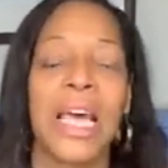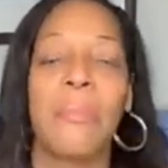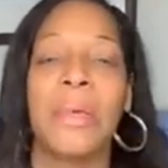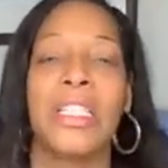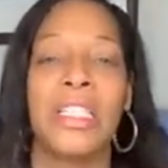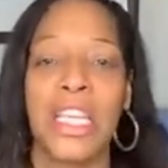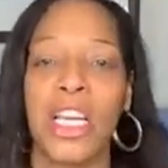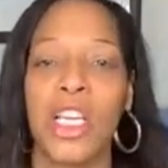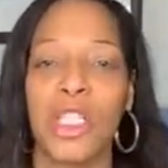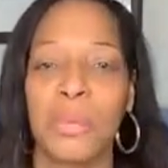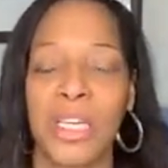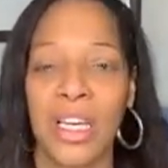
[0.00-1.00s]
I'm in
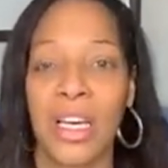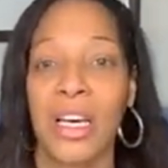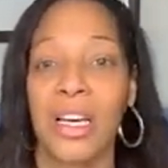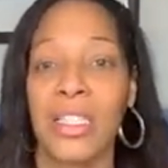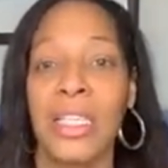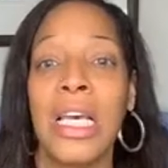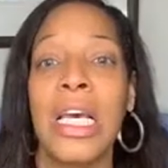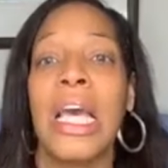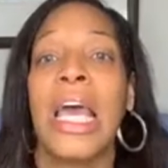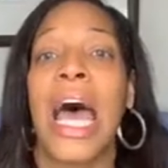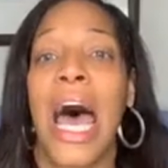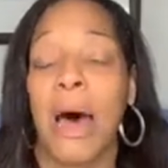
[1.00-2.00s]
tears because
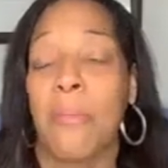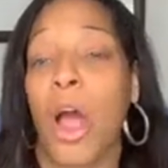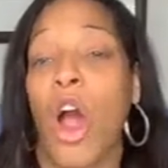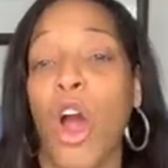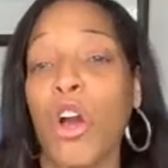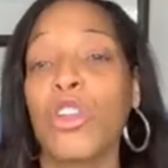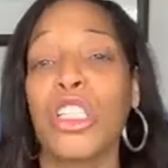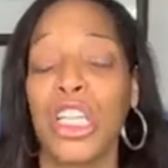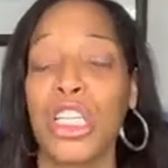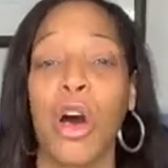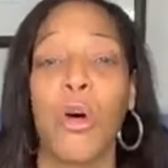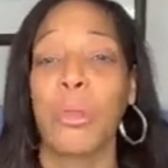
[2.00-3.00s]
I'm hurt to
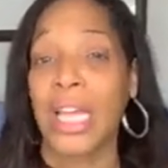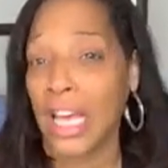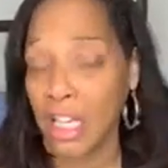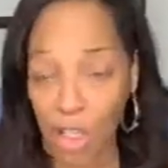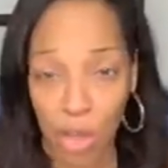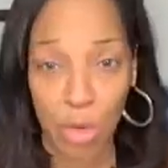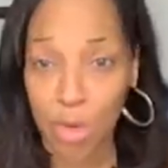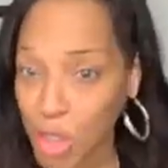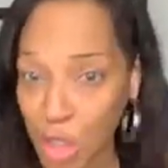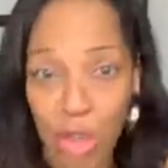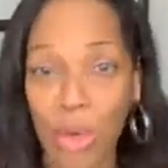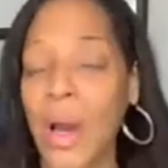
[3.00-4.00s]
know that you
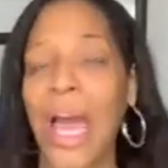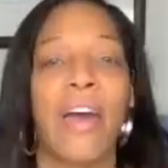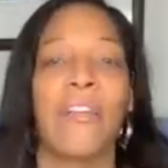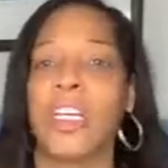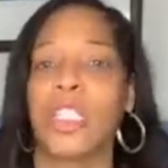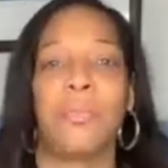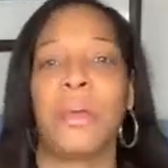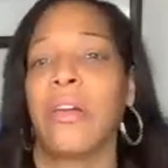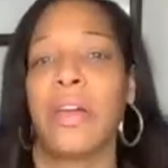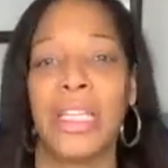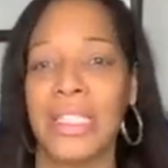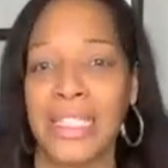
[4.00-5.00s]
too have
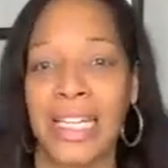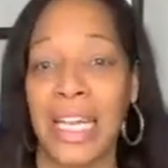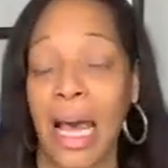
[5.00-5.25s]
experienced it.